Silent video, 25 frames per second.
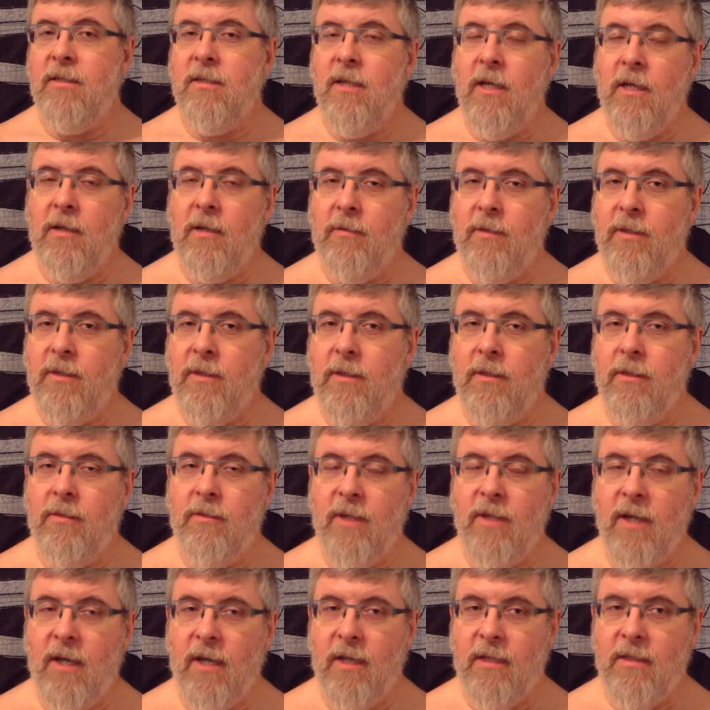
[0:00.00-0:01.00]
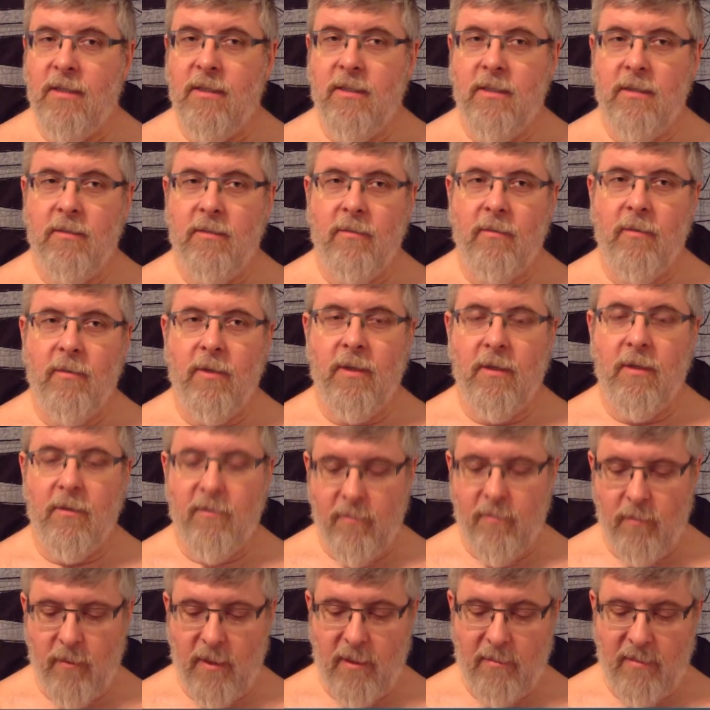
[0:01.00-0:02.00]
sign with two dots,
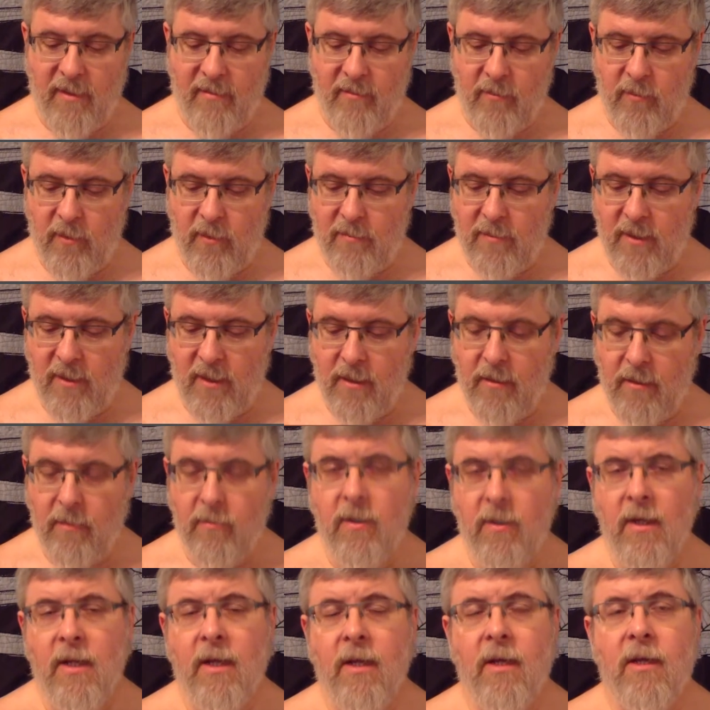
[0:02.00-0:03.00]
one above and one below.